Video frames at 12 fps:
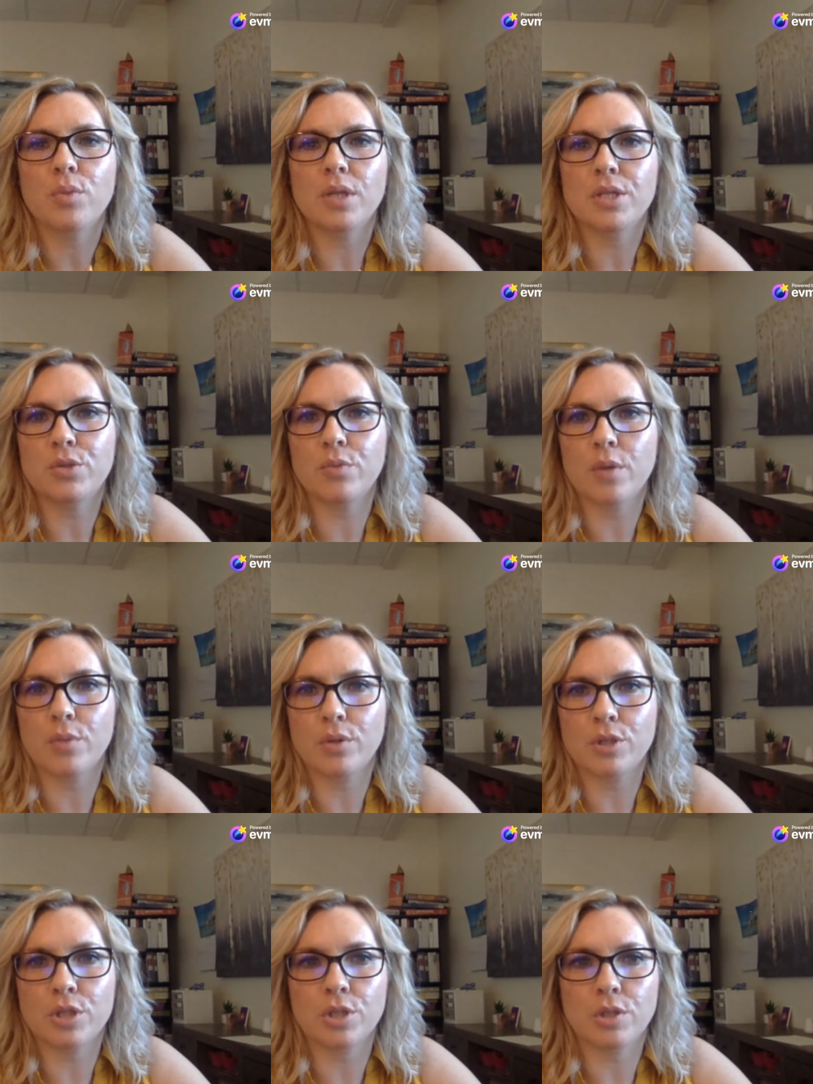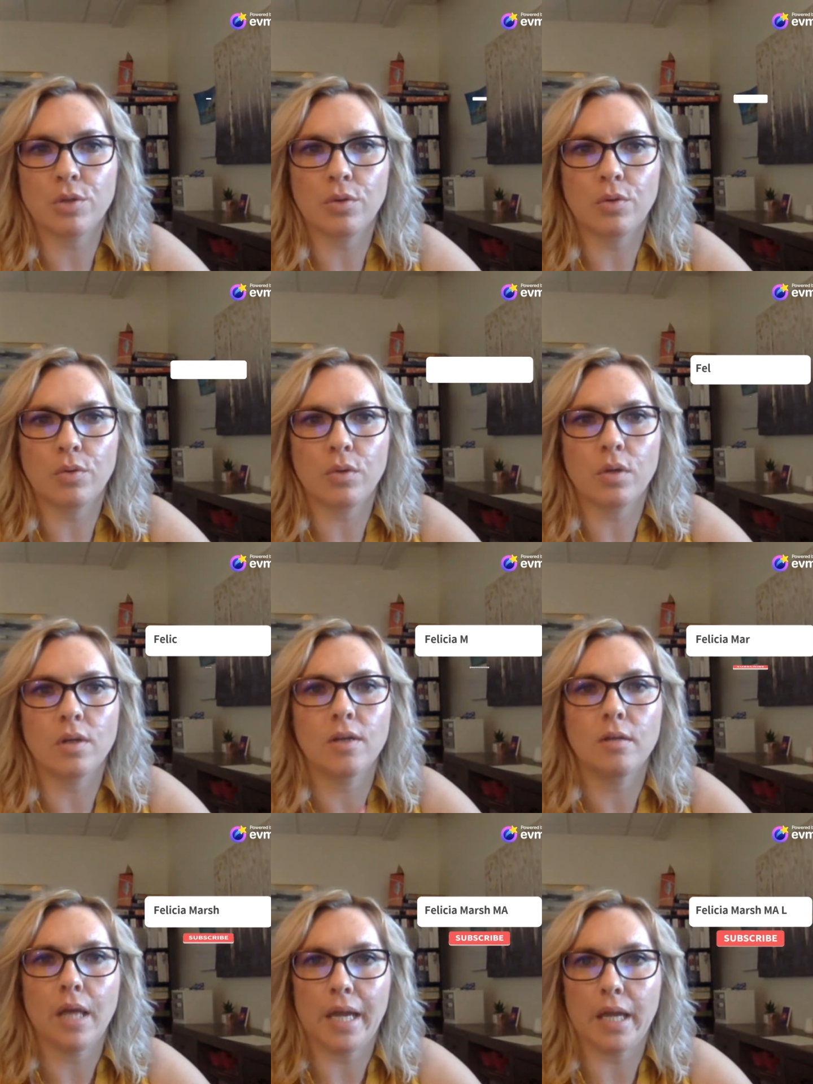Please remember to
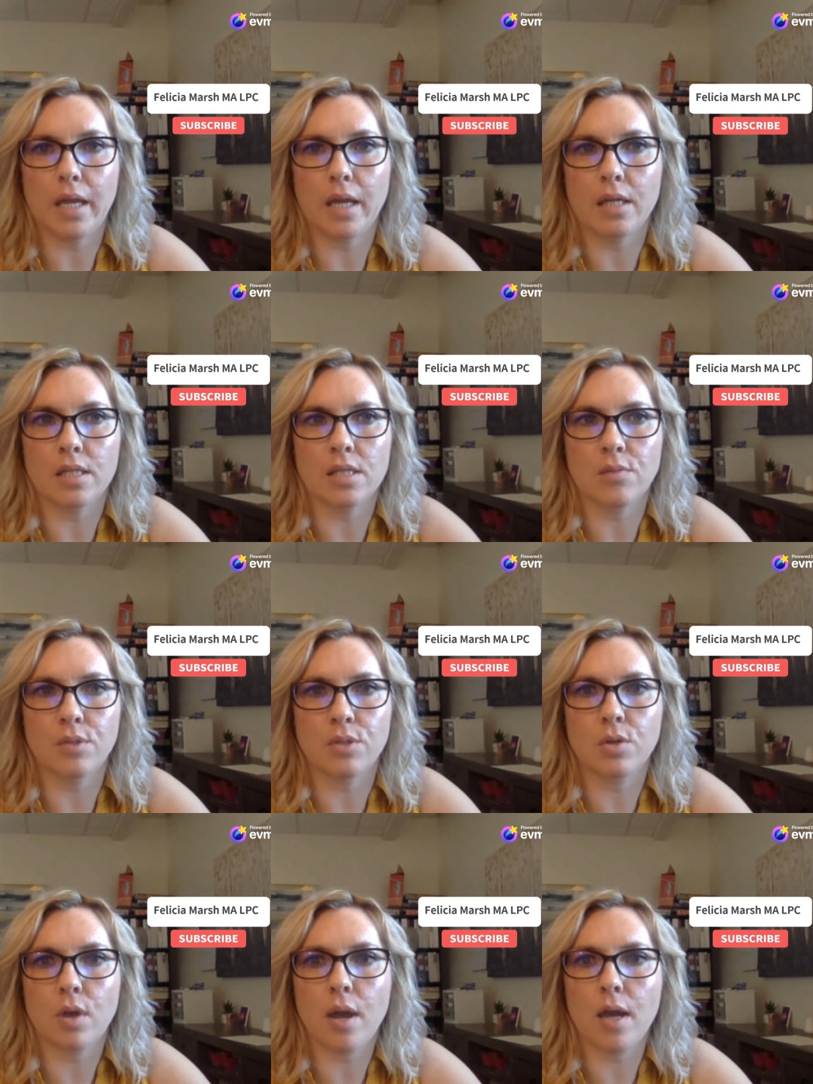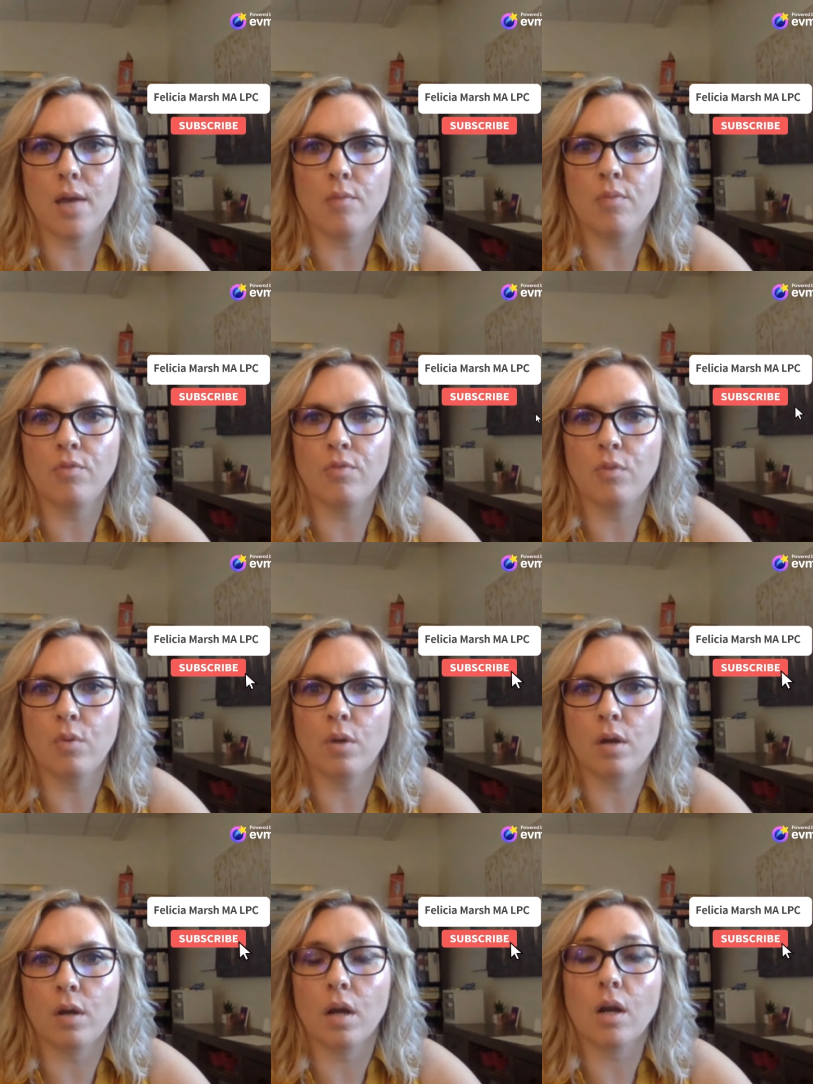like and subscribe
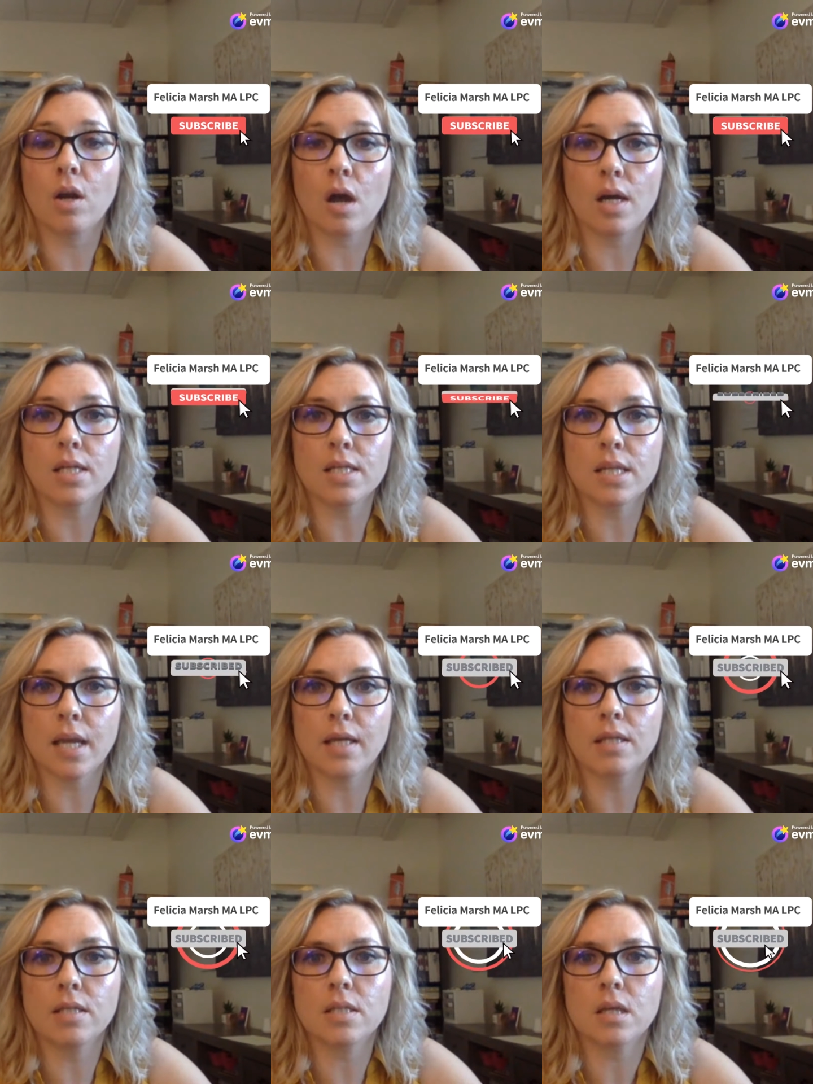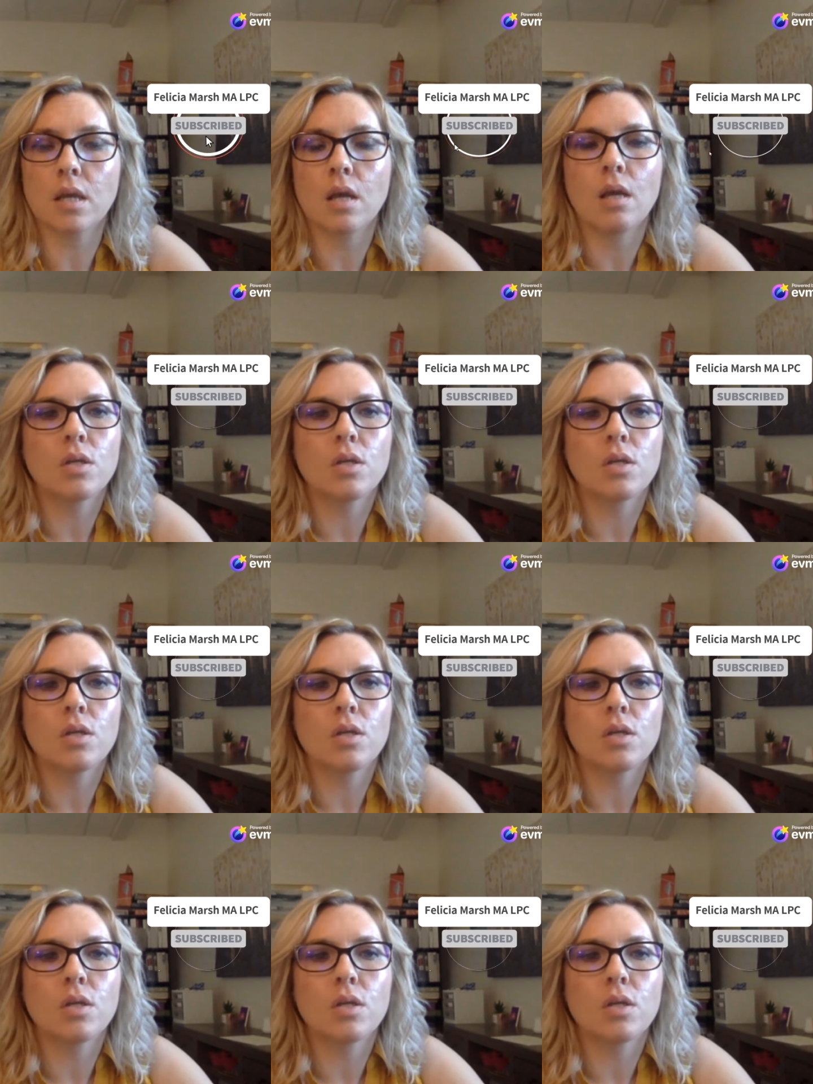for content.